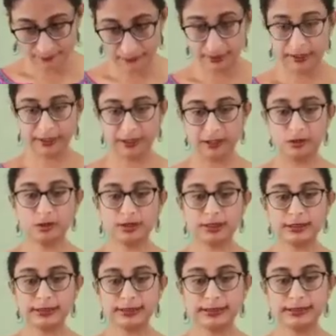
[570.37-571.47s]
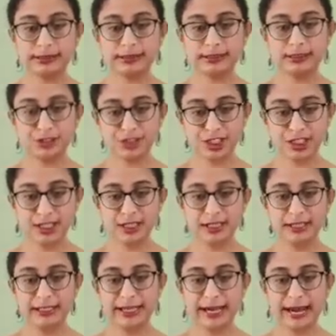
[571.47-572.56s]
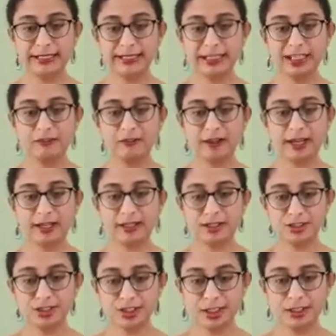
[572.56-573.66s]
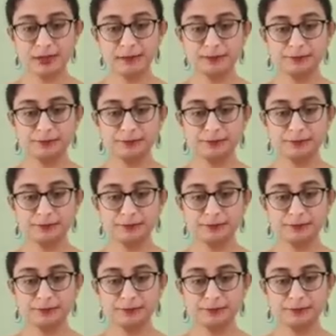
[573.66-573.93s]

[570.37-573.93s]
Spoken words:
they took the gene, they identified the gene